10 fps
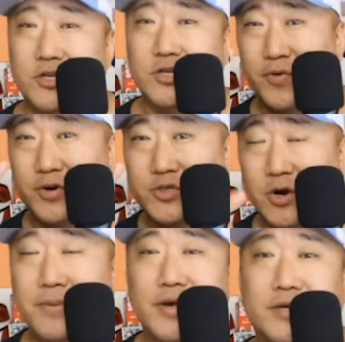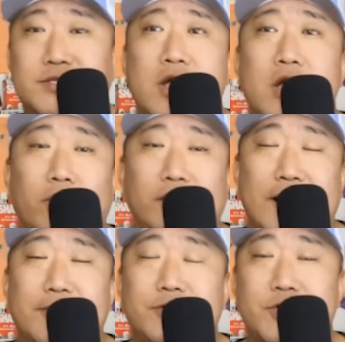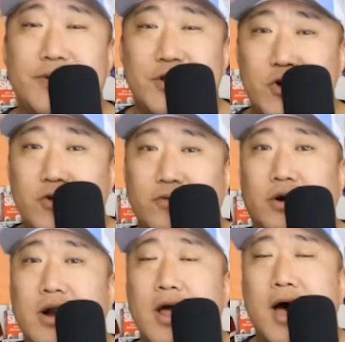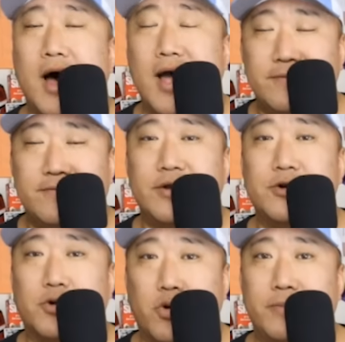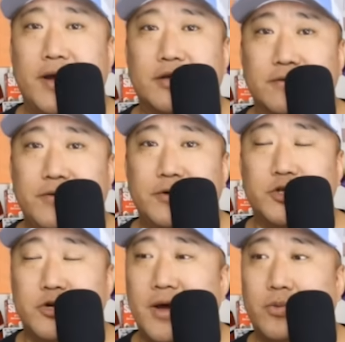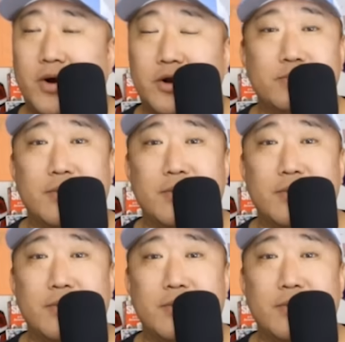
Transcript: two first-round picks will allow you to maneuver and find your quarterback of the future no matter what.